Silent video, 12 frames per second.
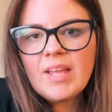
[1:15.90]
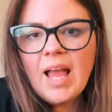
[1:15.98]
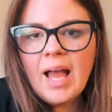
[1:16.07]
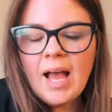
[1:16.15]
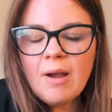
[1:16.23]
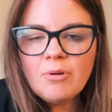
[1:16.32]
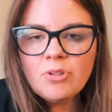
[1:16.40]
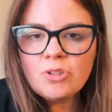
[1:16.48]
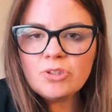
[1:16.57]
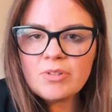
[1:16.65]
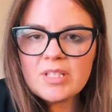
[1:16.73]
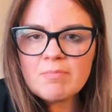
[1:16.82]
How an
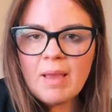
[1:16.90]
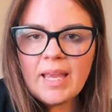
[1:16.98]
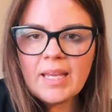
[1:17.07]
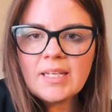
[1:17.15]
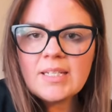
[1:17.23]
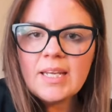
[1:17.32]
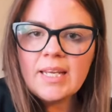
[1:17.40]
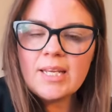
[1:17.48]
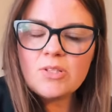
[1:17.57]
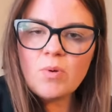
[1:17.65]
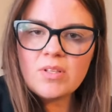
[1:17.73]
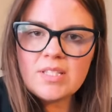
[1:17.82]
order is made
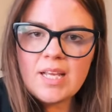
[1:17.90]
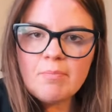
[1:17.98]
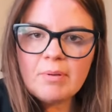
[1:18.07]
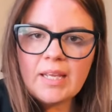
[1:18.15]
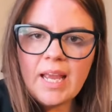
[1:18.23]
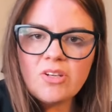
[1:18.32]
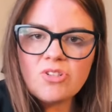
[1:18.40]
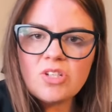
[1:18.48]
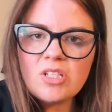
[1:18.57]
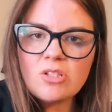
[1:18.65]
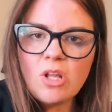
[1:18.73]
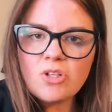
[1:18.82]
is once the
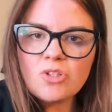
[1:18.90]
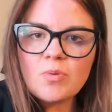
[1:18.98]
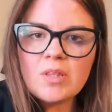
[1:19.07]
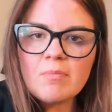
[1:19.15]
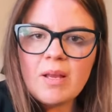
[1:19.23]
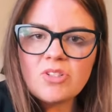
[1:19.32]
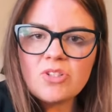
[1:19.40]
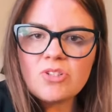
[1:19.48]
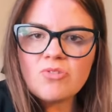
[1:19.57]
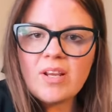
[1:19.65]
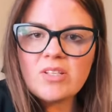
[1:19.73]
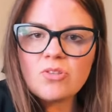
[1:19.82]
application is lodged with the
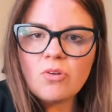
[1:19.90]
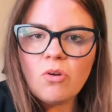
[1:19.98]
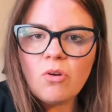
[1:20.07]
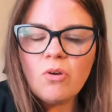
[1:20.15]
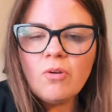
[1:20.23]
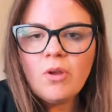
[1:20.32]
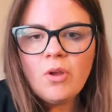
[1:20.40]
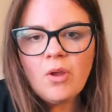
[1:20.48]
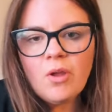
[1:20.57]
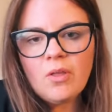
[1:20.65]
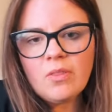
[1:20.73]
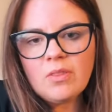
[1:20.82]
Magistrates' Court,
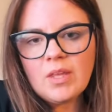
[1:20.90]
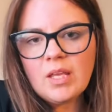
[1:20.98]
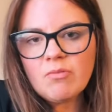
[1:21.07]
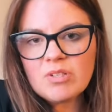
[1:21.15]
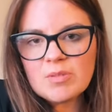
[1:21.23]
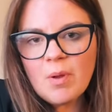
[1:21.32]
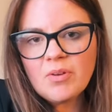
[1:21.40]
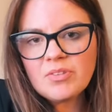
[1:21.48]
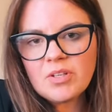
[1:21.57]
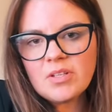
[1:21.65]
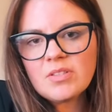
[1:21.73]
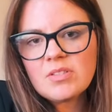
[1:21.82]
the
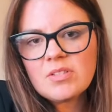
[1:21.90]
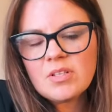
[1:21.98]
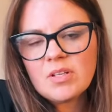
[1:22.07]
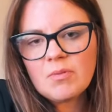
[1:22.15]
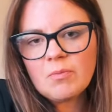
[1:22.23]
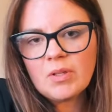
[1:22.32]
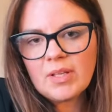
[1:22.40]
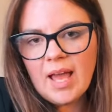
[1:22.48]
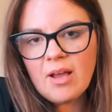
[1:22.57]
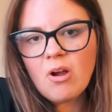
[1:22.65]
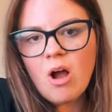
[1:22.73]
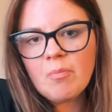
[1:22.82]
respondent will
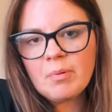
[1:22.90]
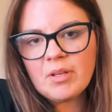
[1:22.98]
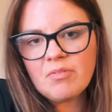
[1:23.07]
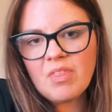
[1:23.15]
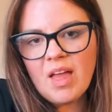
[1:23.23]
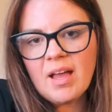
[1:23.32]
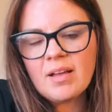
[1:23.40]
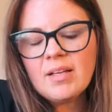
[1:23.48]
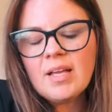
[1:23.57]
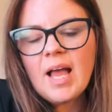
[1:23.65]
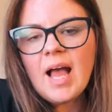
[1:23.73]
get a copy of that.